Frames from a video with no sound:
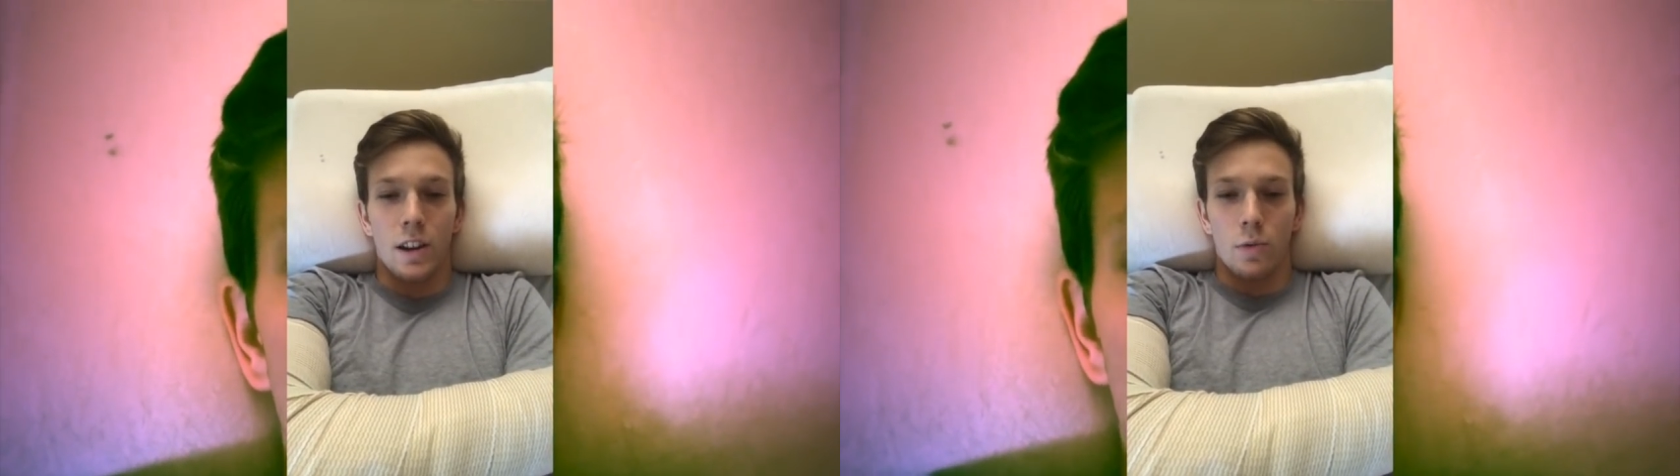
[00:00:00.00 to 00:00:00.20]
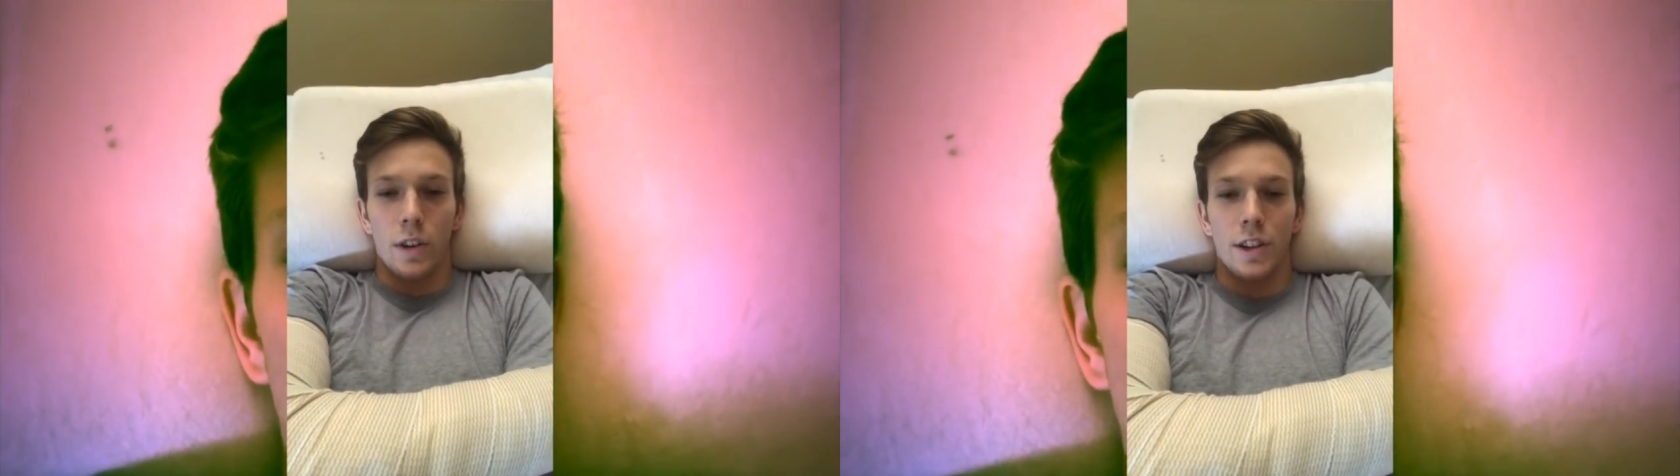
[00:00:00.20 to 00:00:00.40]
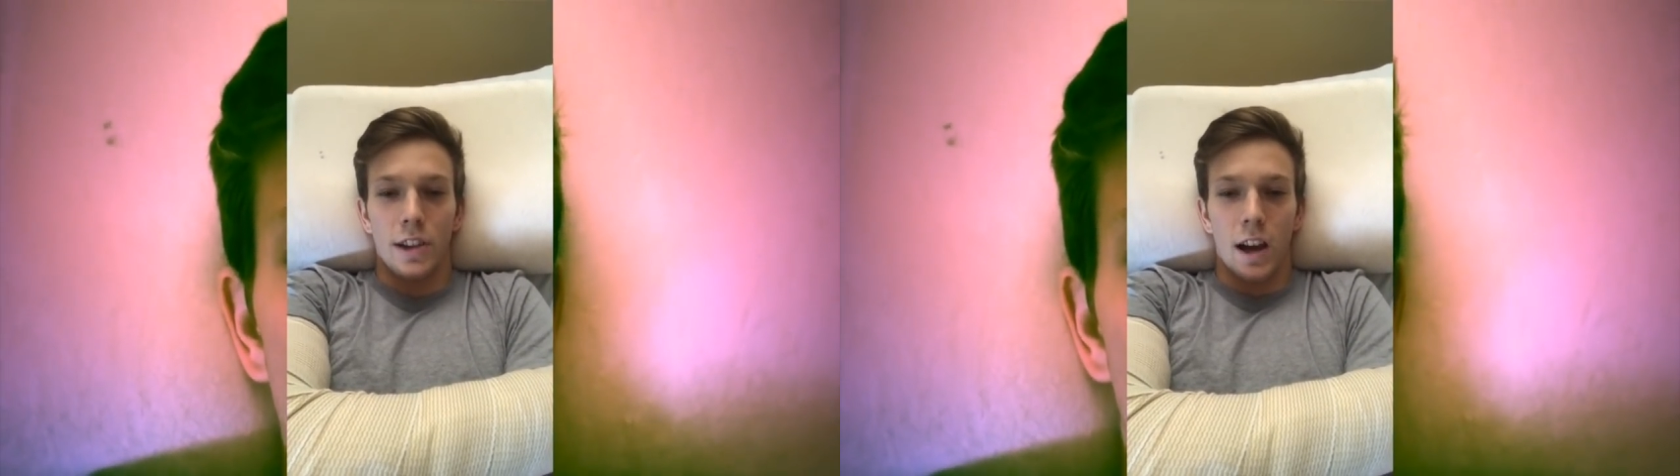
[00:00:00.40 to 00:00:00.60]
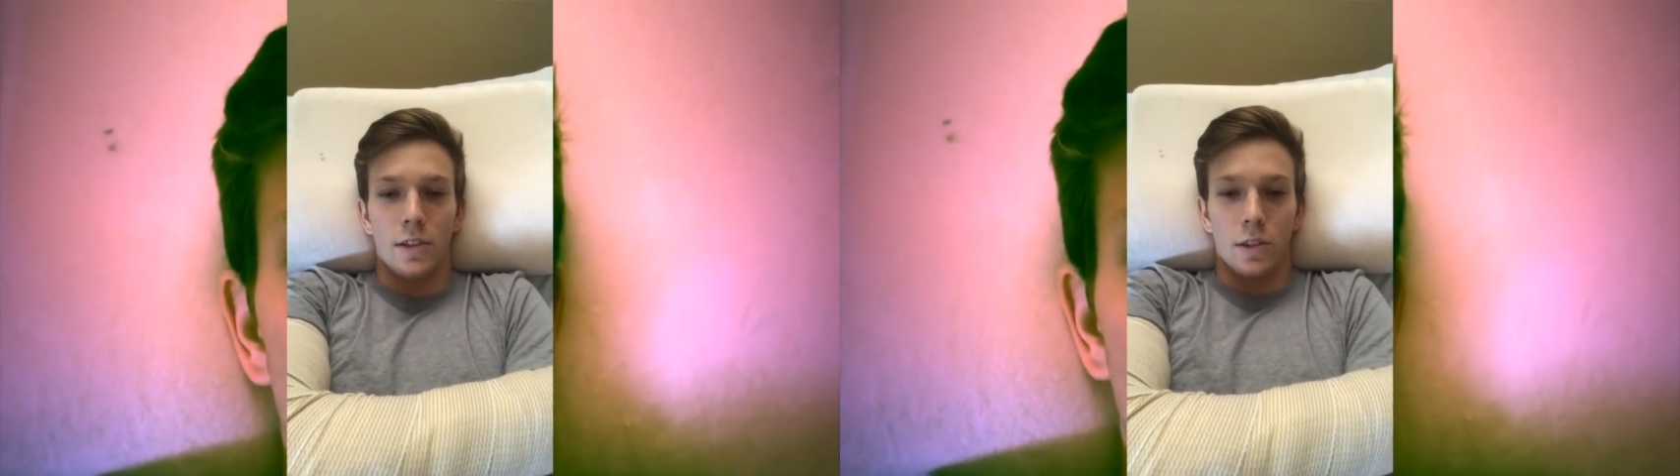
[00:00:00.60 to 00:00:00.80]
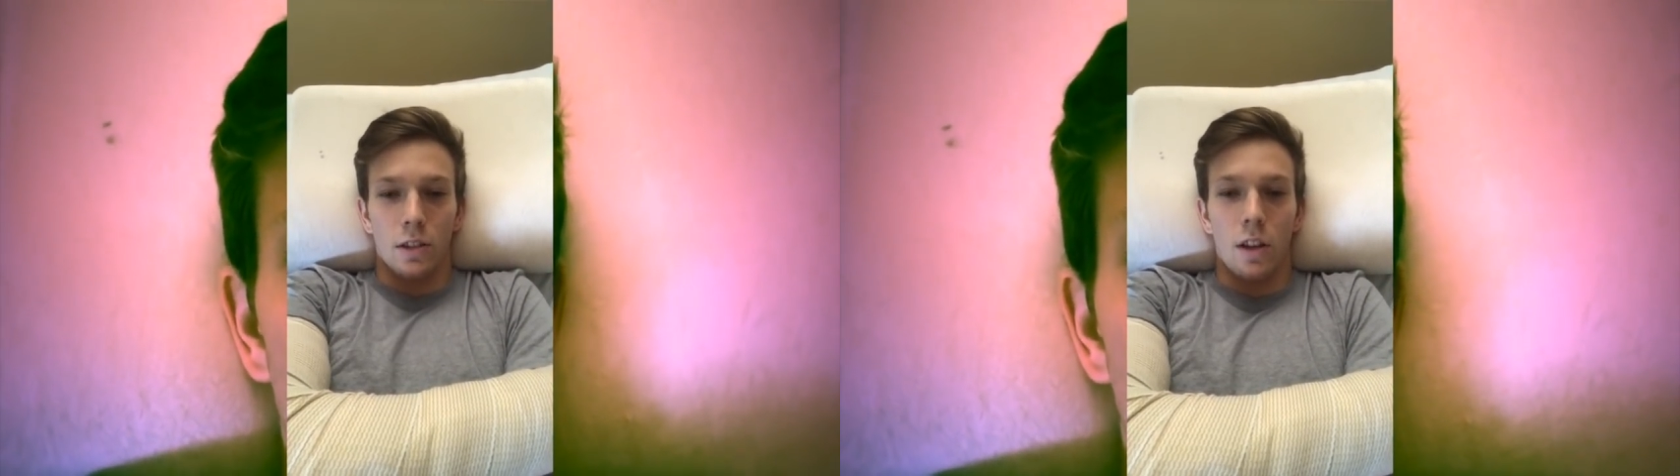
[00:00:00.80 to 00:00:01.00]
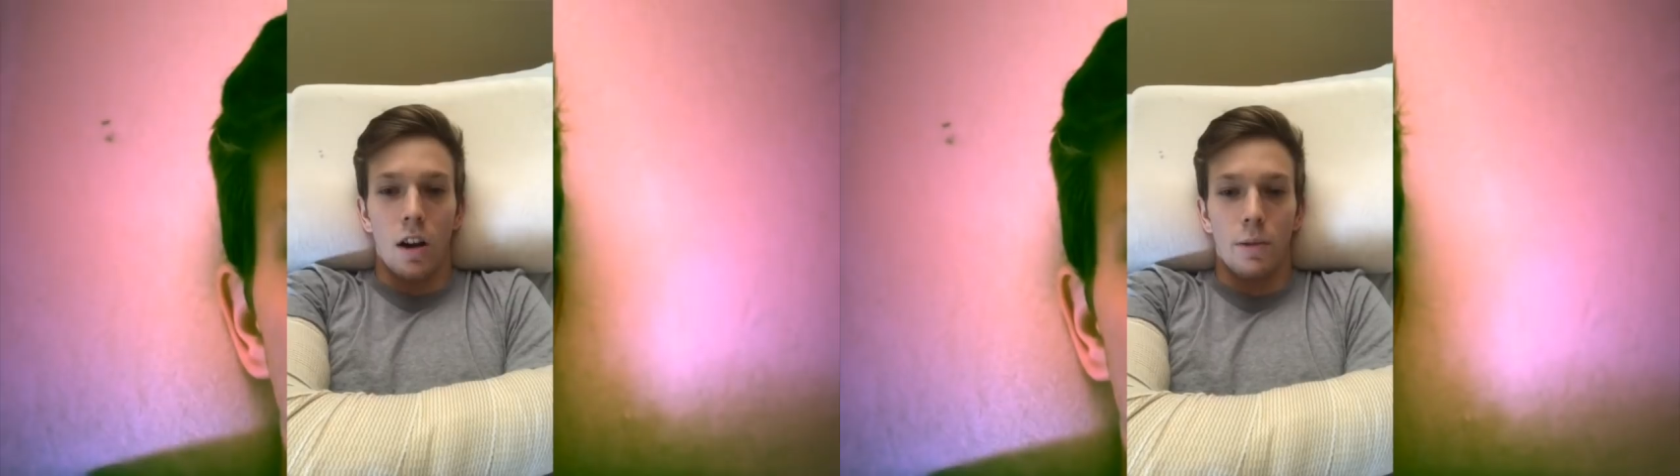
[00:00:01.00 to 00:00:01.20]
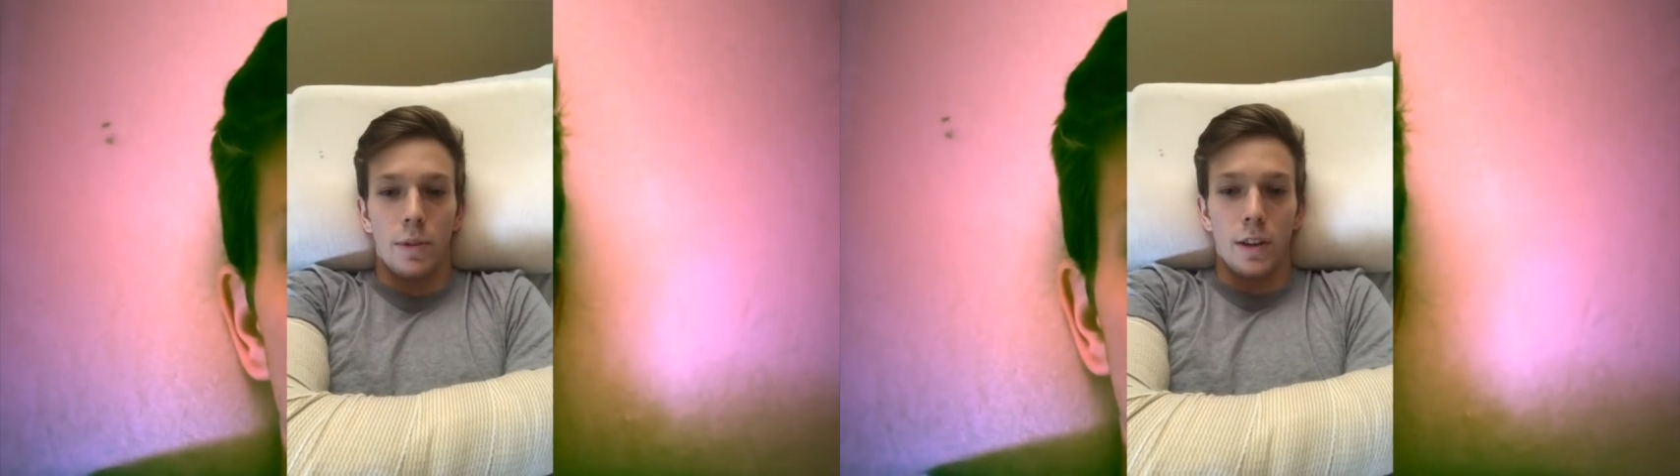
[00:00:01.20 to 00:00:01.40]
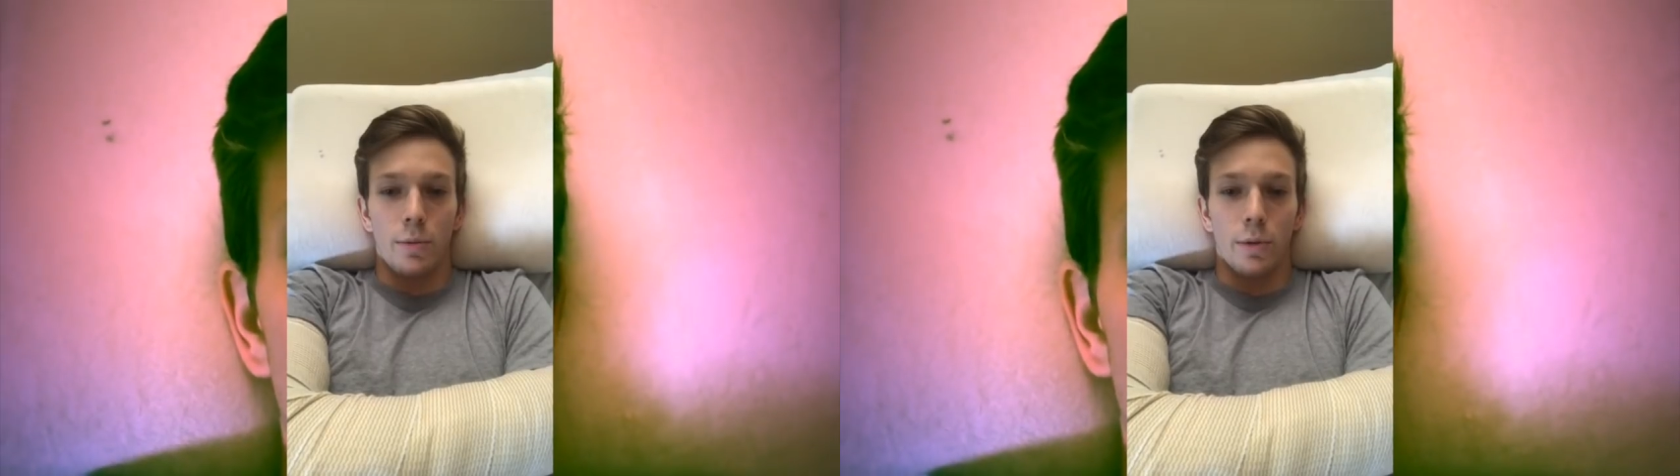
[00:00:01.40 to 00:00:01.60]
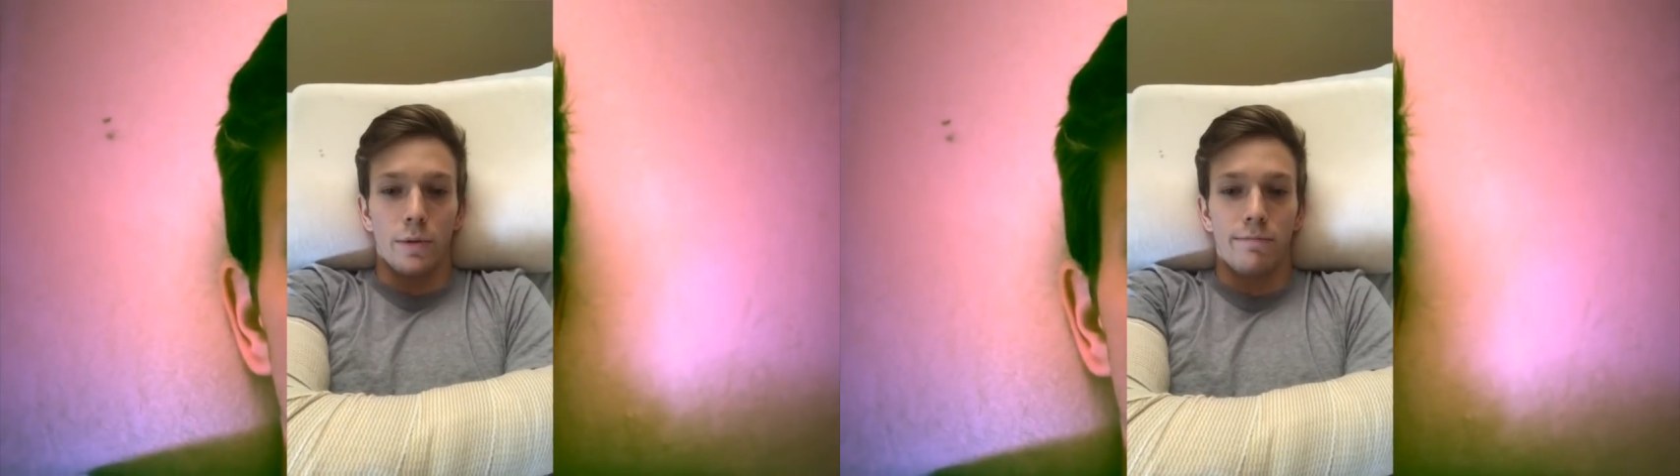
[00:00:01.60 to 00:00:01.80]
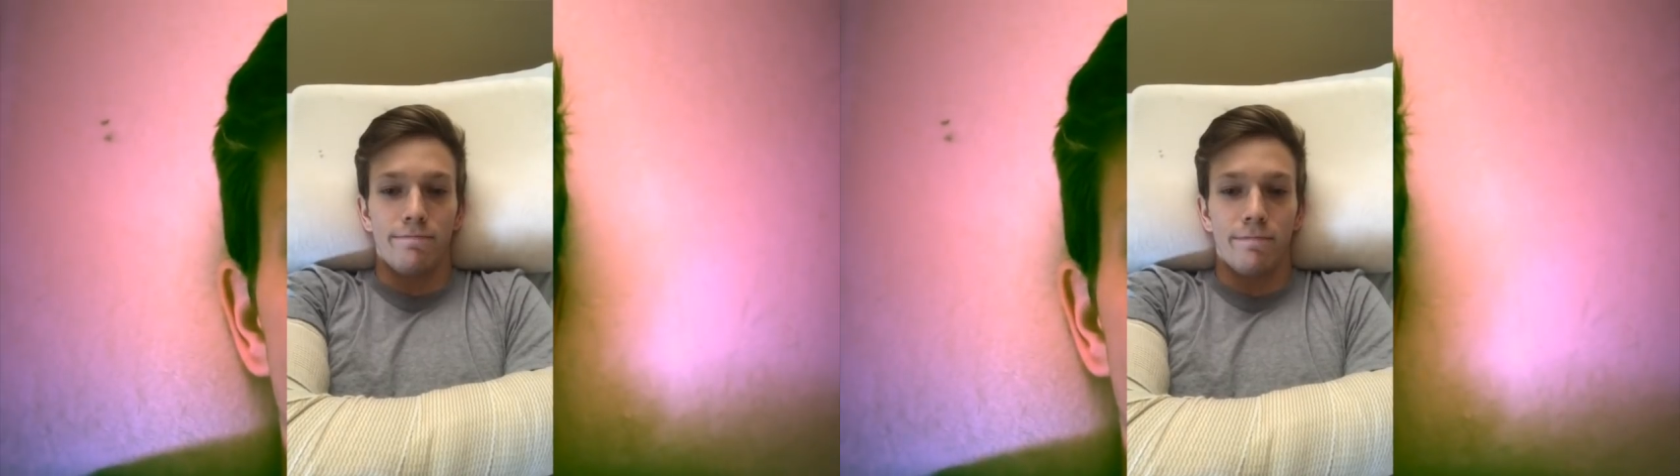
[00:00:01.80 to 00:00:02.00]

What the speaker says: could reach out to a lot of people.